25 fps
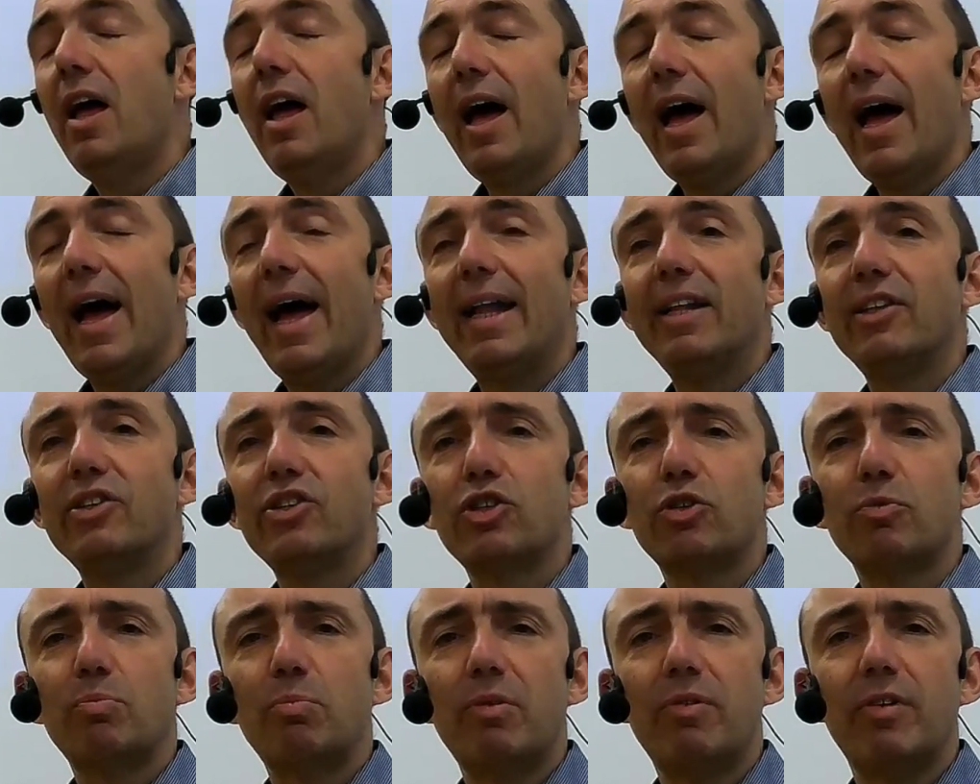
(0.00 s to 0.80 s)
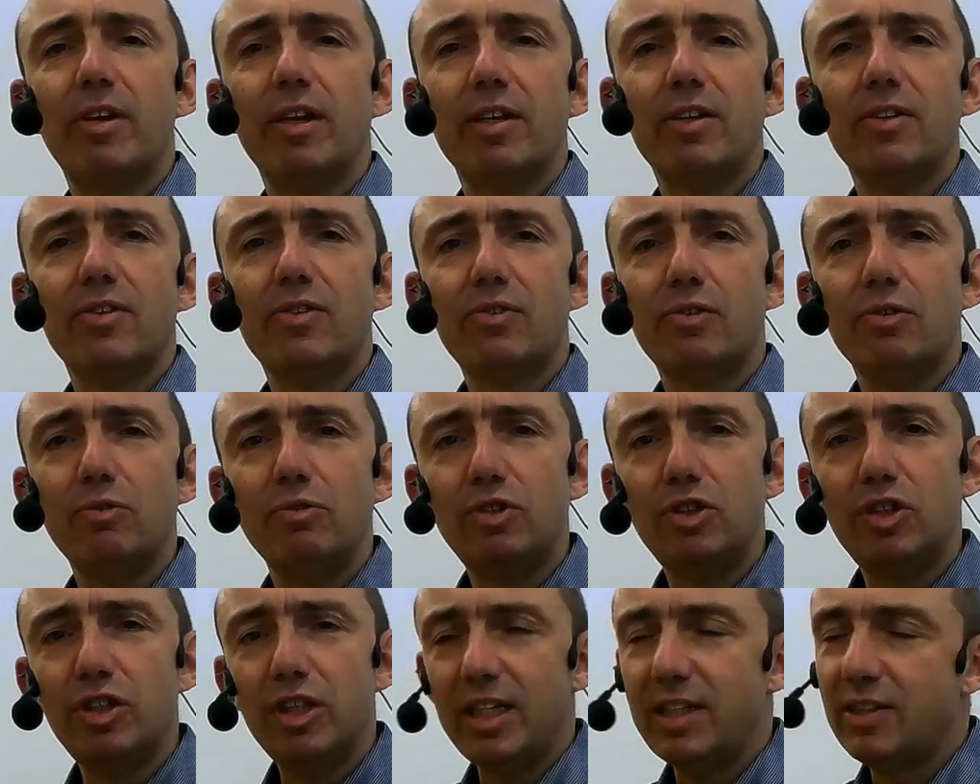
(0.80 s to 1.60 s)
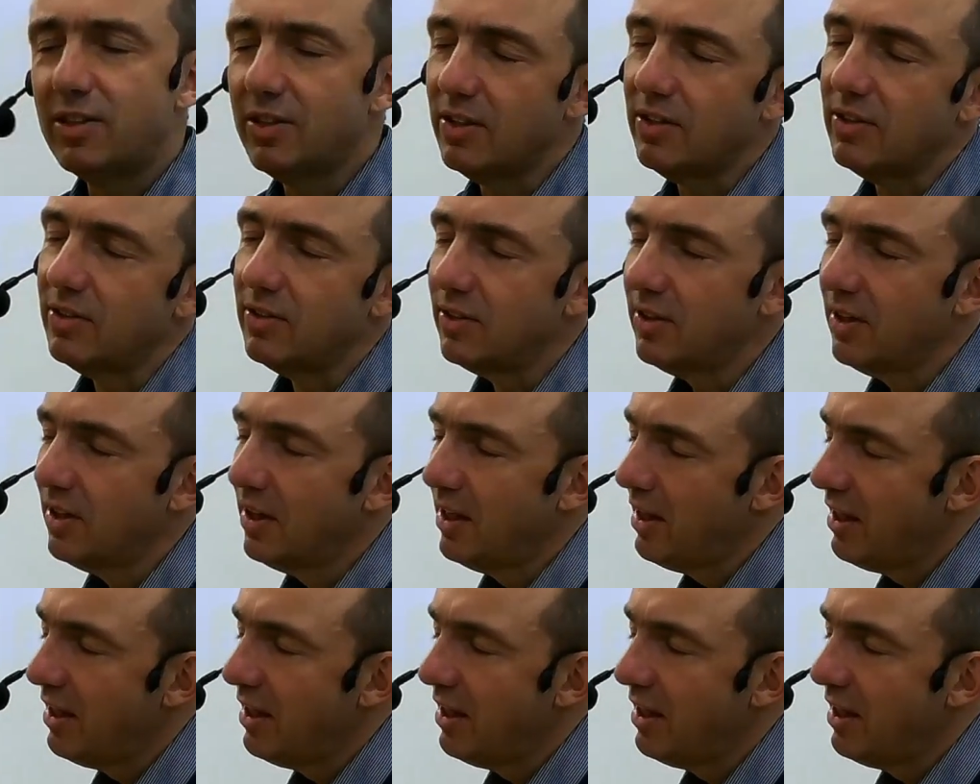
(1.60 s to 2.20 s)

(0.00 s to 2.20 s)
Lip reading: and Spirit through Jesus,